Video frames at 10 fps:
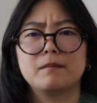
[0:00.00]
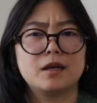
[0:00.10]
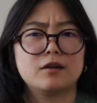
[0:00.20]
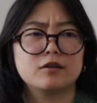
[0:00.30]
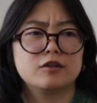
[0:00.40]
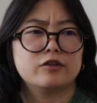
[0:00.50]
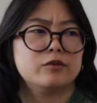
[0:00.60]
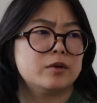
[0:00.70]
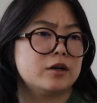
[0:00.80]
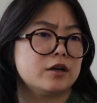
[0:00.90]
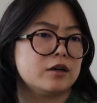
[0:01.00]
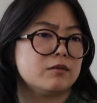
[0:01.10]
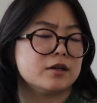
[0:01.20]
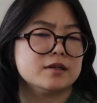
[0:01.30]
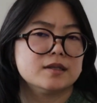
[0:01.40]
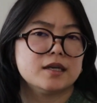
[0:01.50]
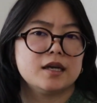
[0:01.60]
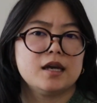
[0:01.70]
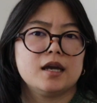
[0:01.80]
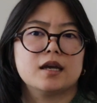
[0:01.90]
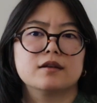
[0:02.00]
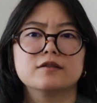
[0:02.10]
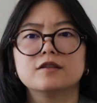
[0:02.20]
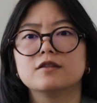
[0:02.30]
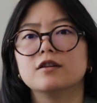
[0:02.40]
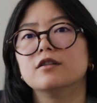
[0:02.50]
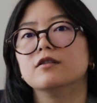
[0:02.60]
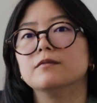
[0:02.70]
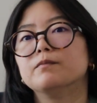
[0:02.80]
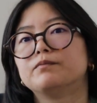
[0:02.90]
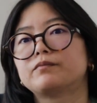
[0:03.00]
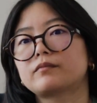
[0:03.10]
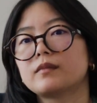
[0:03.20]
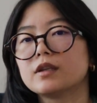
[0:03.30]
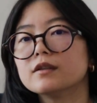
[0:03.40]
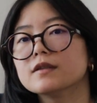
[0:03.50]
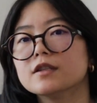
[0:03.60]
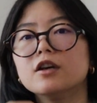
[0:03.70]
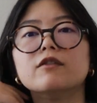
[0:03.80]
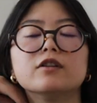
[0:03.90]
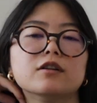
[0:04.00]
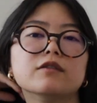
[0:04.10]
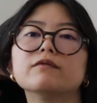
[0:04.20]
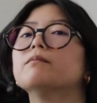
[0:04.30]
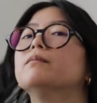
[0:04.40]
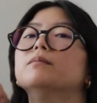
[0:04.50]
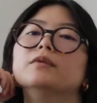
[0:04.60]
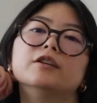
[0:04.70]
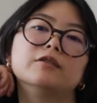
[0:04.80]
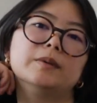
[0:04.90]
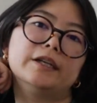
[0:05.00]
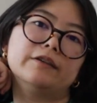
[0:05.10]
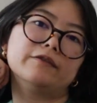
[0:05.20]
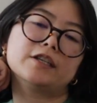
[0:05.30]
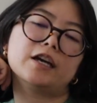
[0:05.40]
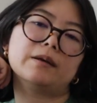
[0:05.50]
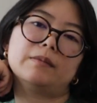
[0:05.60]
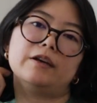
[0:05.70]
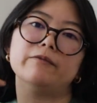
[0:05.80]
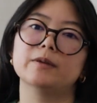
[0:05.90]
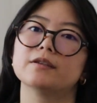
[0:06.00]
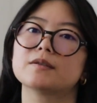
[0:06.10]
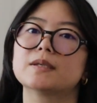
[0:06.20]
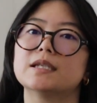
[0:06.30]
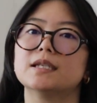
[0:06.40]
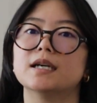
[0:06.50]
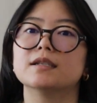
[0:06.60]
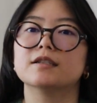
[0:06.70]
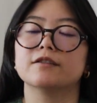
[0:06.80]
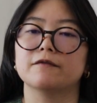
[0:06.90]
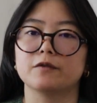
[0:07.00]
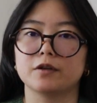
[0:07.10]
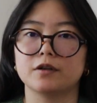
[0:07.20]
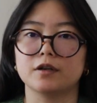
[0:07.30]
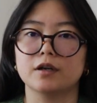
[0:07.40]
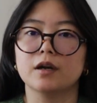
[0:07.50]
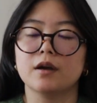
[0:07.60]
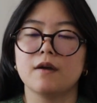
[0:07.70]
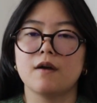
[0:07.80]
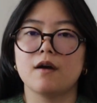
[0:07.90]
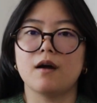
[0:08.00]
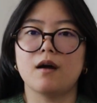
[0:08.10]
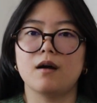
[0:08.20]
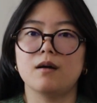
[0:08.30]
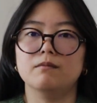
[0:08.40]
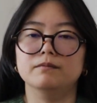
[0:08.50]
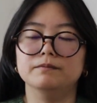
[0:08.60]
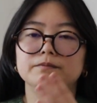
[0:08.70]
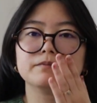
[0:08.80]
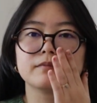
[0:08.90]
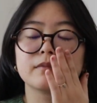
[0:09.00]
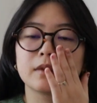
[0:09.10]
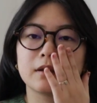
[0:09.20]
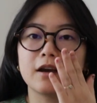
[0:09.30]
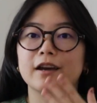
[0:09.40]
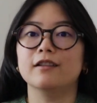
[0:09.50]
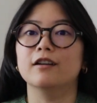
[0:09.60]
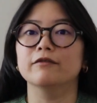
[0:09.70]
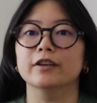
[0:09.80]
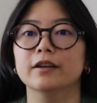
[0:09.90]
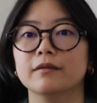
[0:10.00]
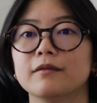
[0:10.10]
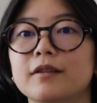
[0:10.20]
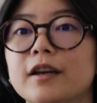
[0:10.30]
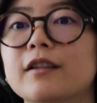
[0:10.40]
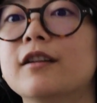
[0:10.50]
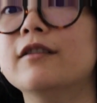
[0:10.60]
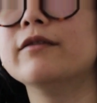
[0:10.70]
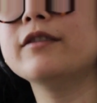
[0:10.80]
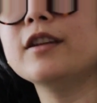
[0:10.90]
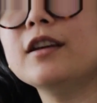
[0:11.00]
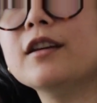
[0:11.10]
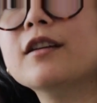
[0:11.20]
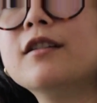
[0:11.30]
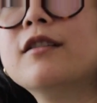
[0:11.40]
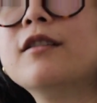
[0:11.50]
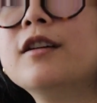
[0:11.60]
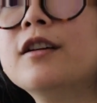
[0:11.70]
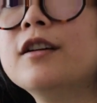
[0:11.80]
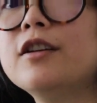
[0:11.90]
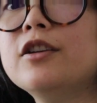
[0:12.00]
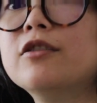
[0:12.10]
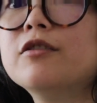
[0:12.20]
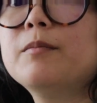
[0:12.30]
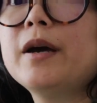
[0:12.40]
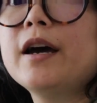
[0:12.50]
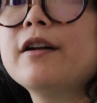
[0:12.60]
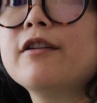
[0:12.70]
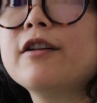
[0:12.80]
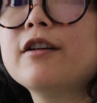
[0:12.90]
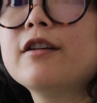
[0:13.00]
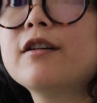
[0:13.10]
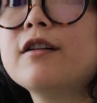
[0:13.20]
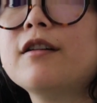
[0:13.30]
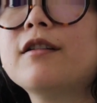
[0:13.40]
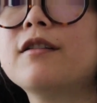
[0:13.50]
I want to say, and so still have a little bit of time left, but this was a test knit for her. I love it. I love the yoke pattern.